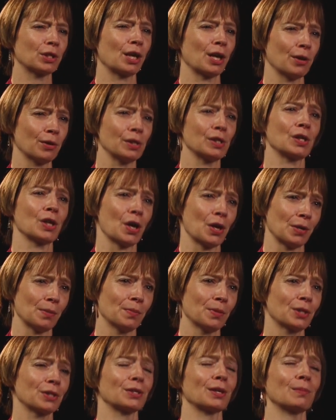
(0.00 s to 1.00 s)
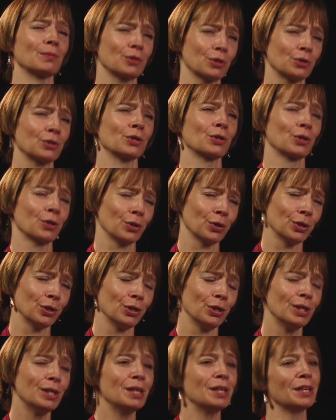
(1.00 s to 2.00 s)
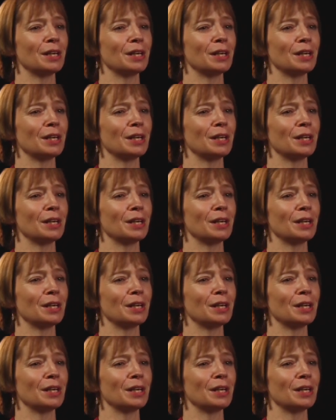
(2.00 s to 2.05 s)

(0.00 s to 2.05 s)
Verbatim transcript: carry a gun because I'm just a girl.